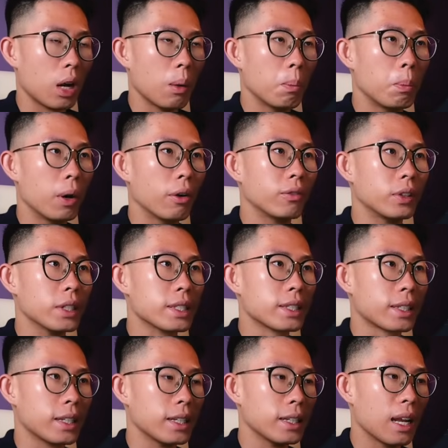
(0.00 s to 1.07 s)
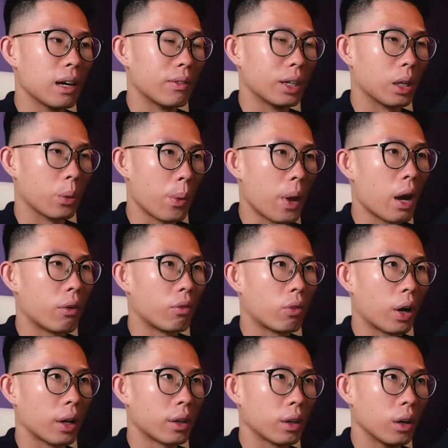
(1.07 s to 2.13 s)
above this key level that we have
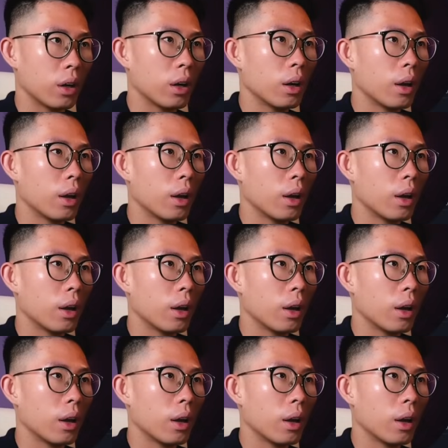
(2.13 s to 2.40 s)
right here.